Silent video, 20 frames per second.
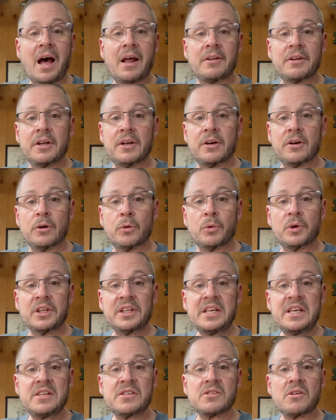And then it'll
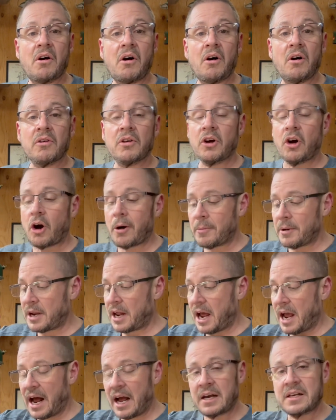release all carbon
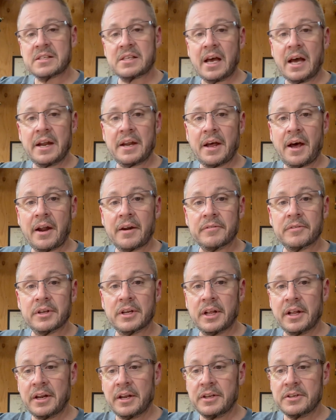dioxide out of it,
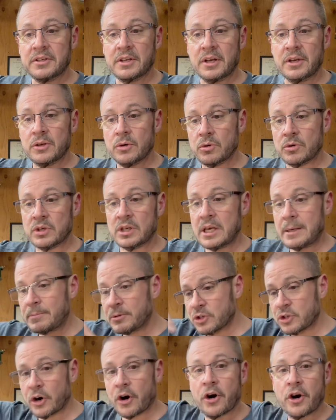and you keep
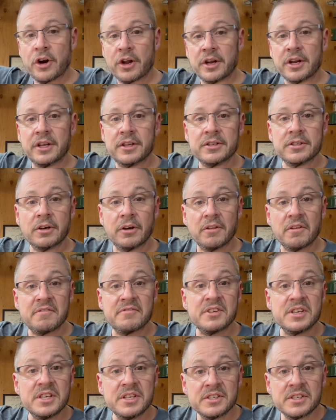stirring it until the
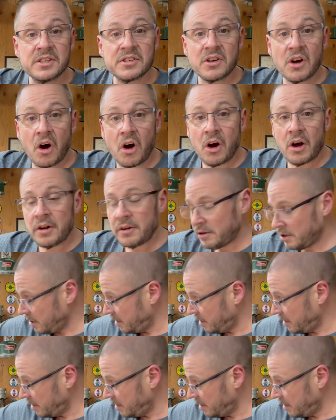fizz is gone,